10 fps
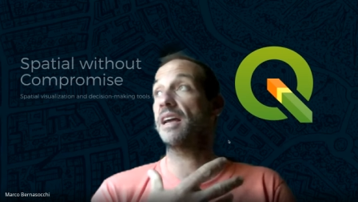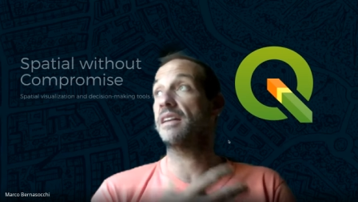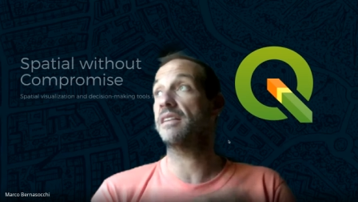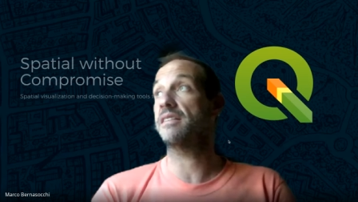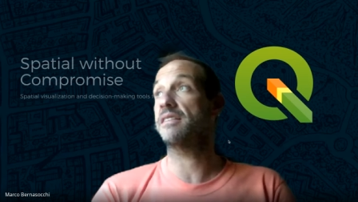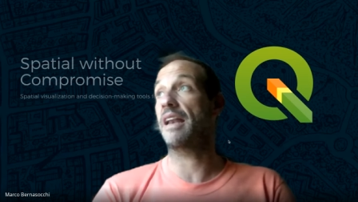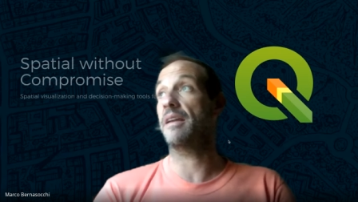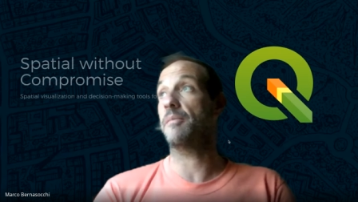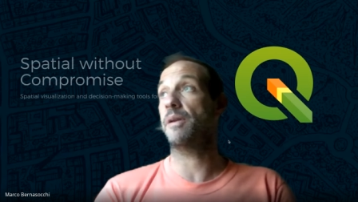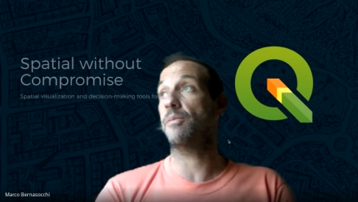and
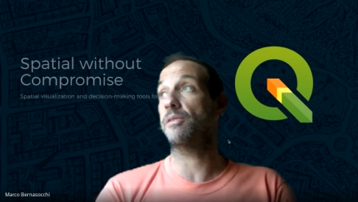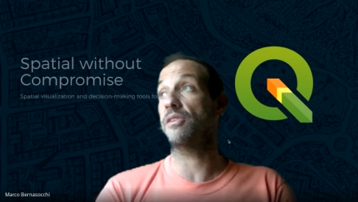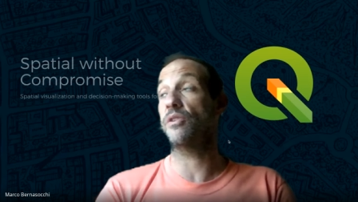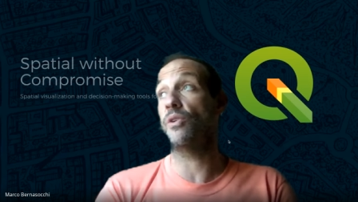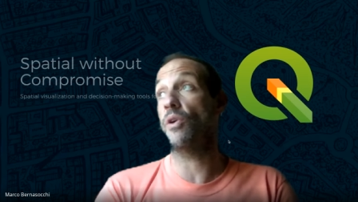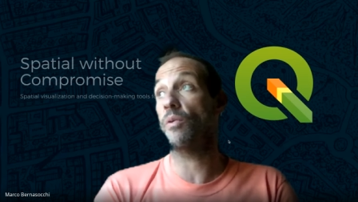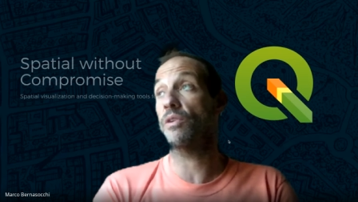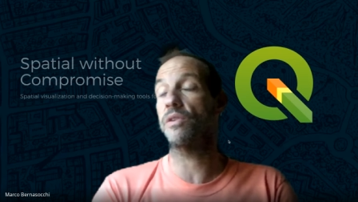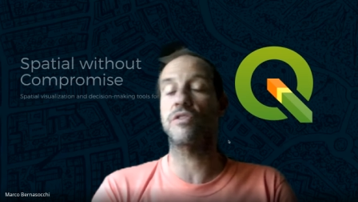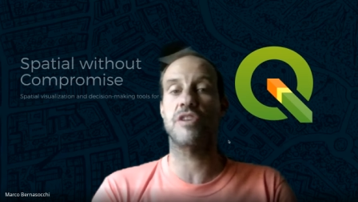telling people that don't know
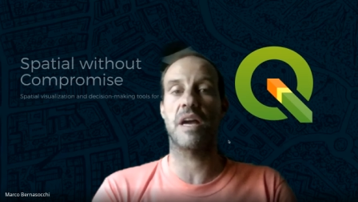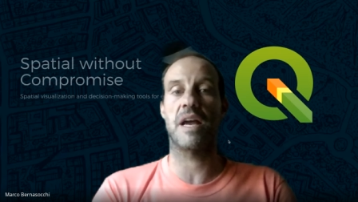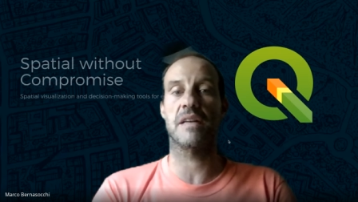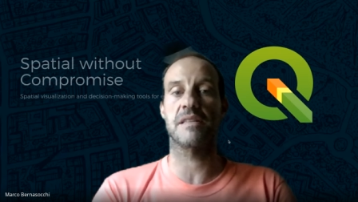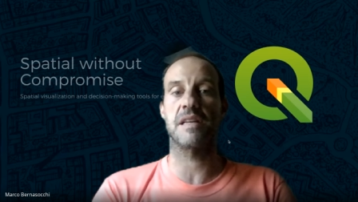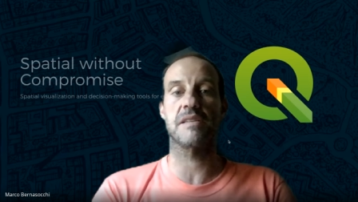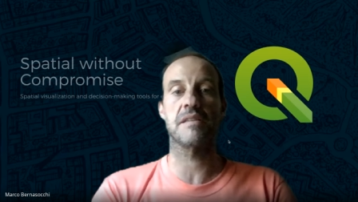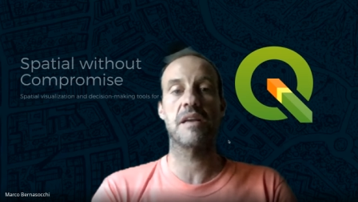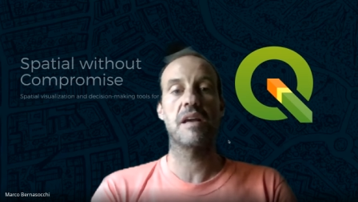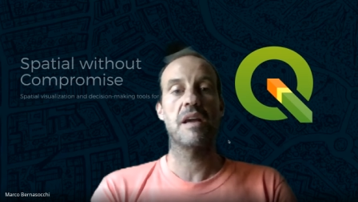what QGIS is
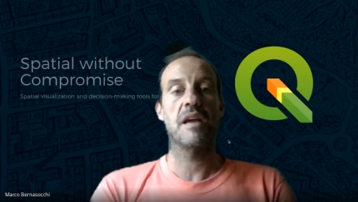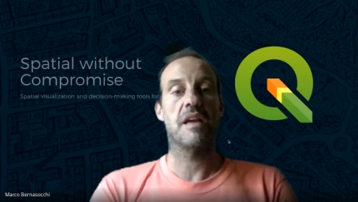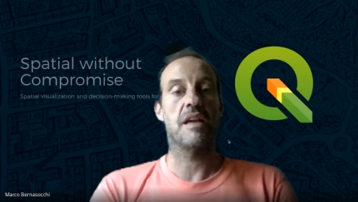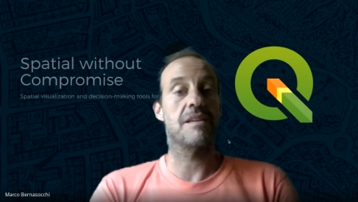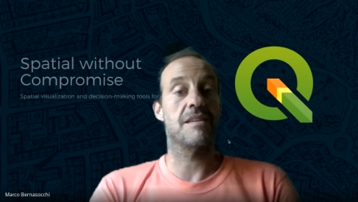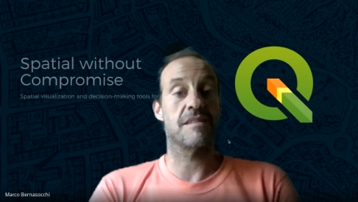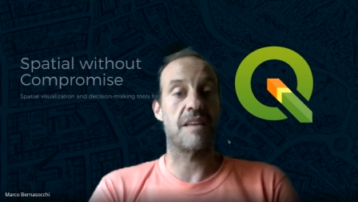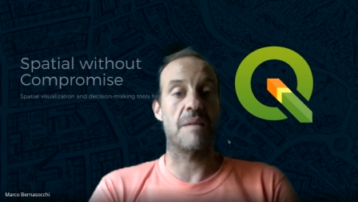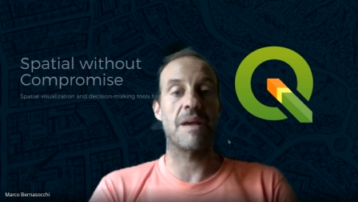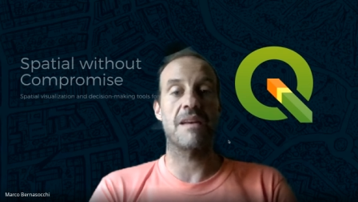in the
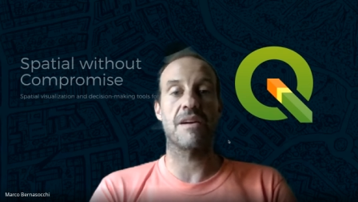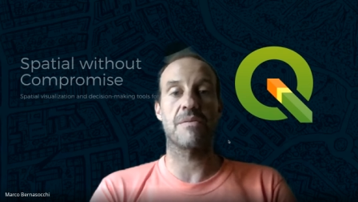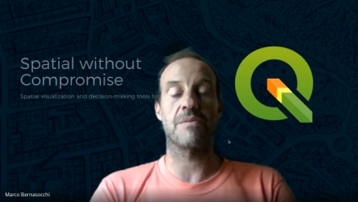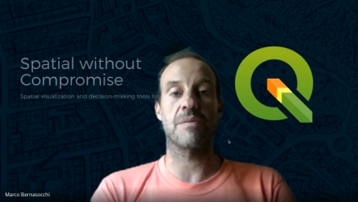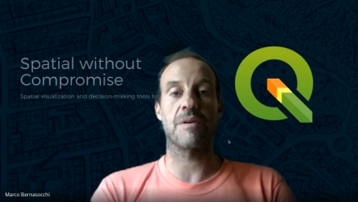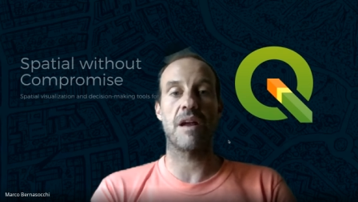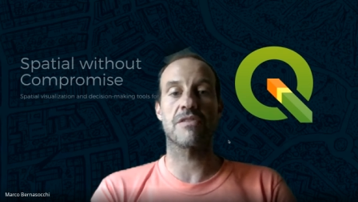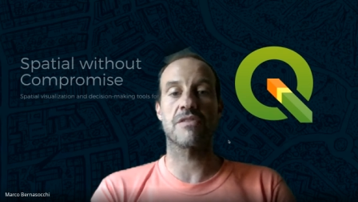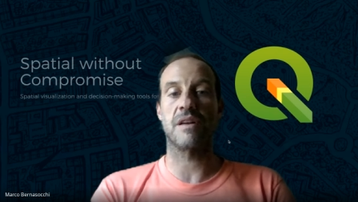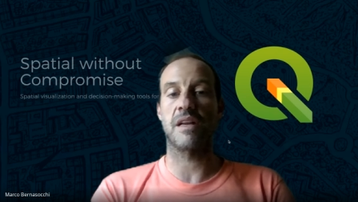same manner. We were
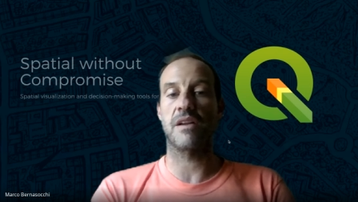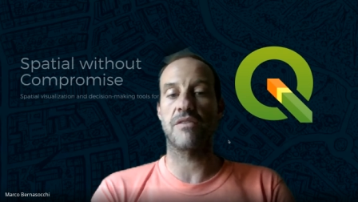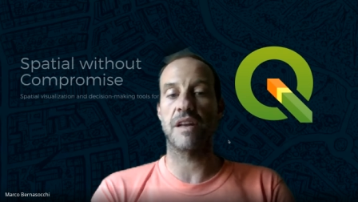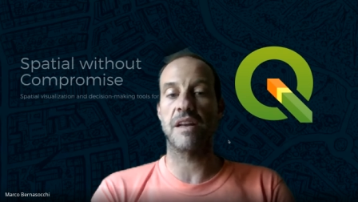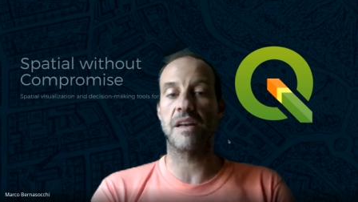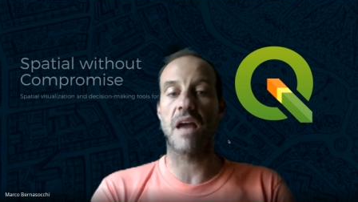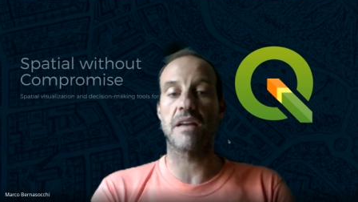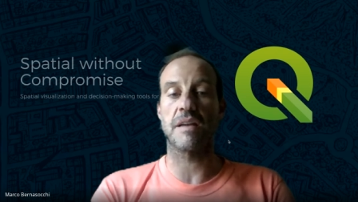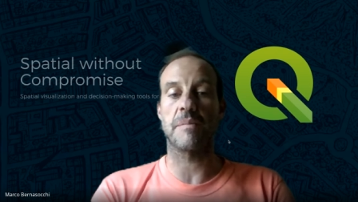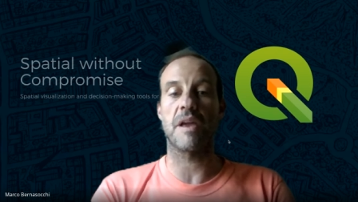actually really
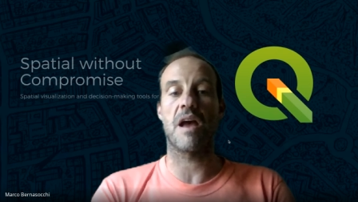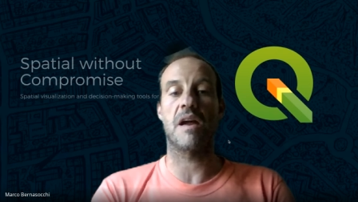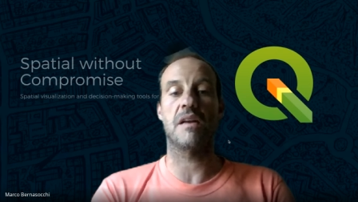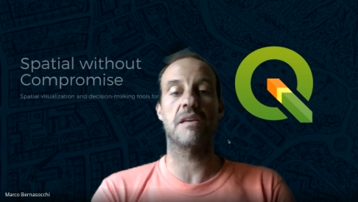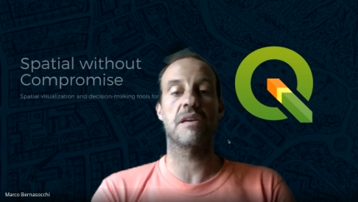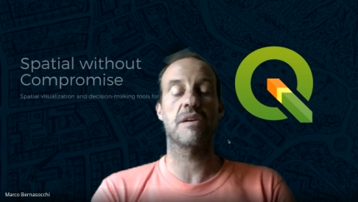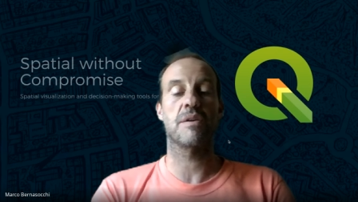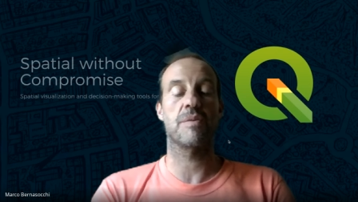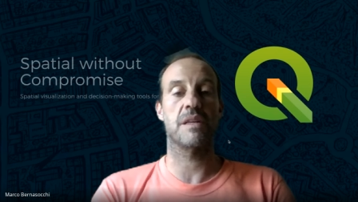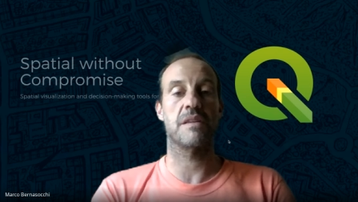lacking behind
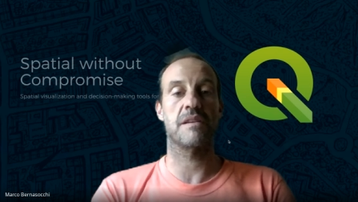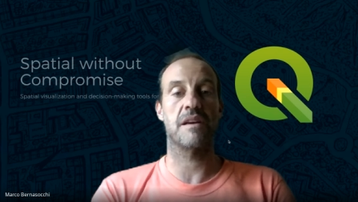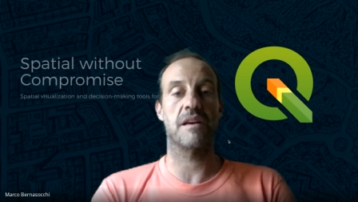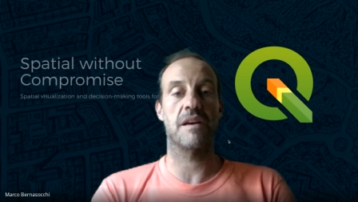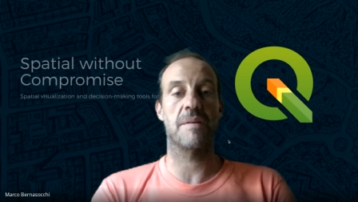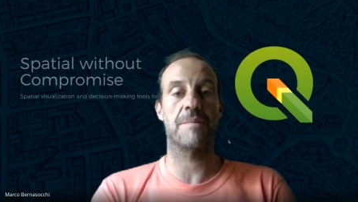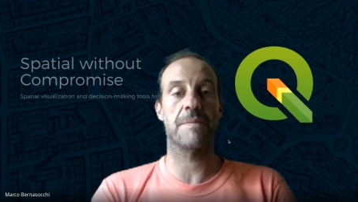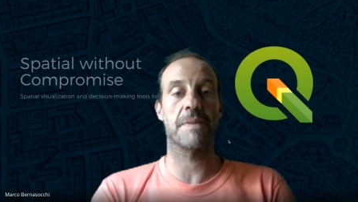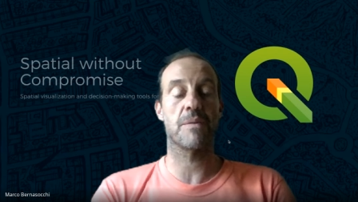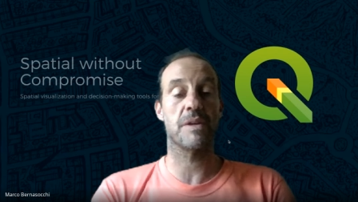with
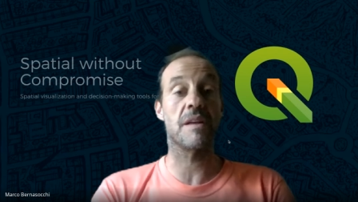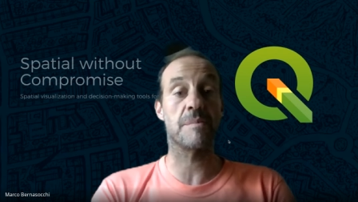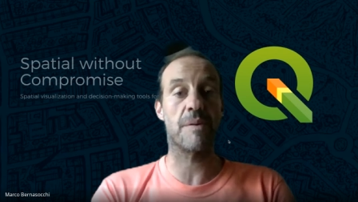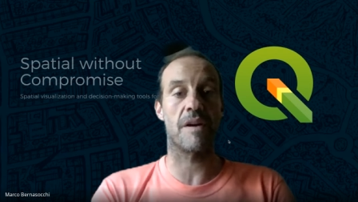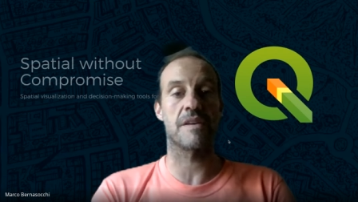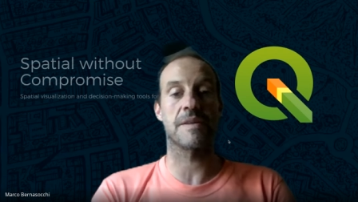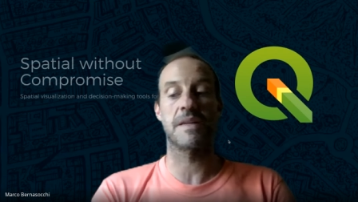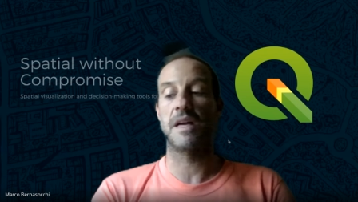um, with that part.